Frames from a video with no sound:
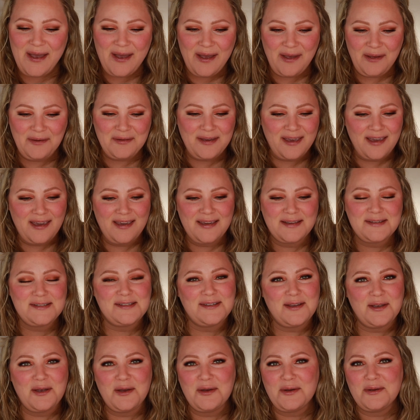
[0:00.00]
Okay,
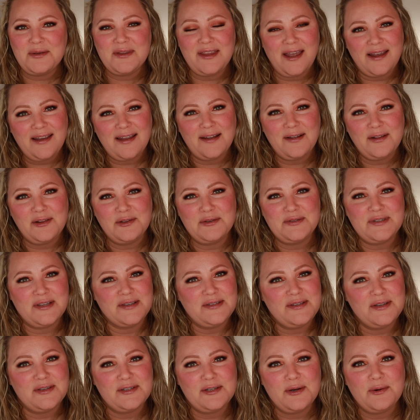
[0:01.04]
so that concludes
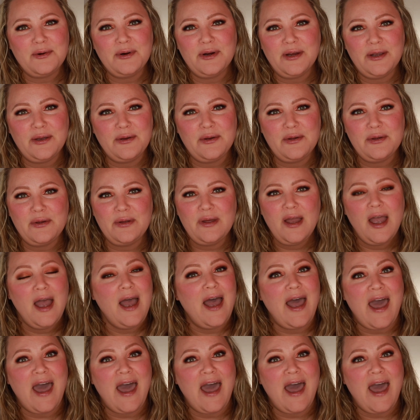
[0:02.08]
this tutorial.